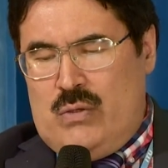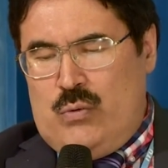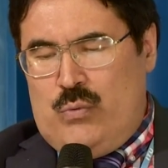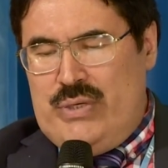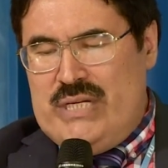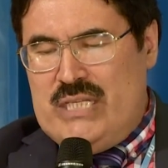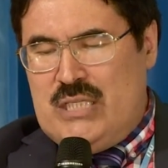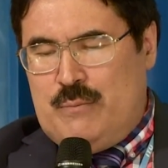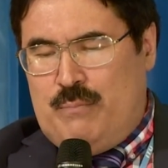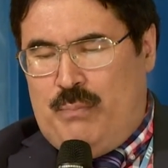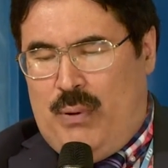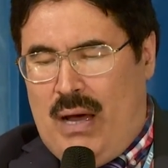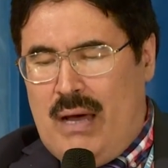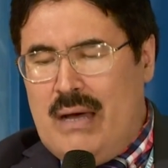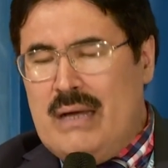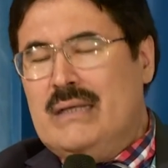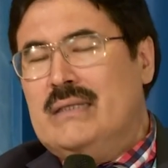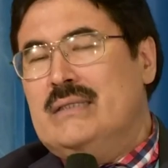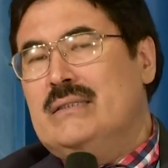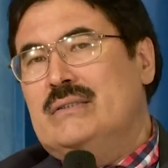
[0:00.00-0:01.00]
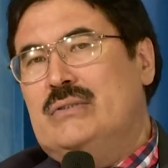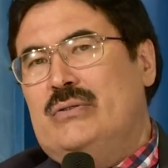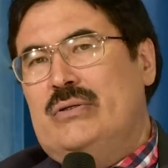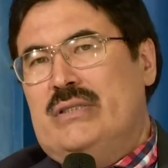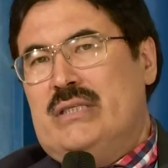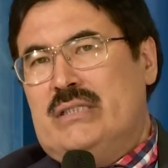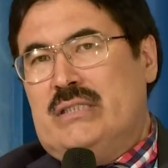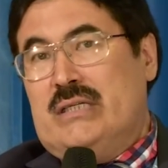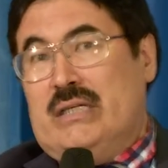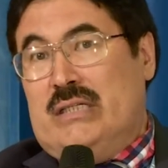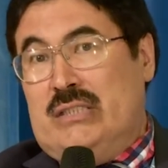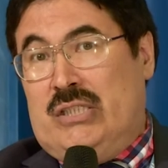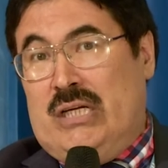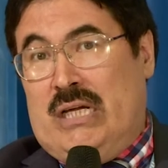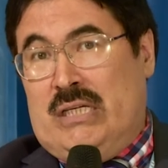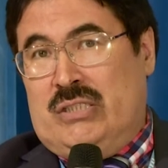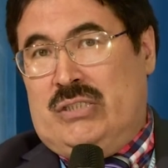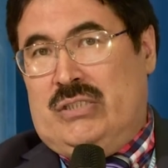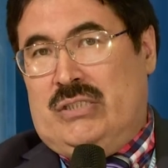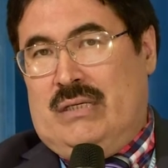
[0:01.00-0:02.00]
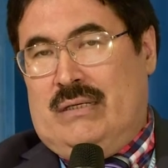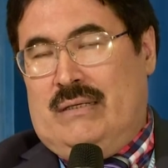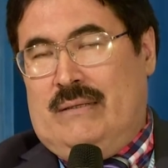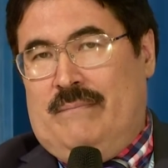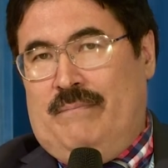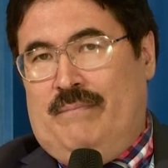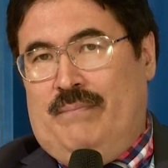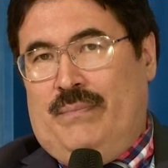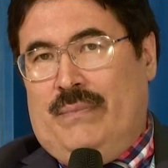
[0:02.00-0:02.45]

respond to the suggestion.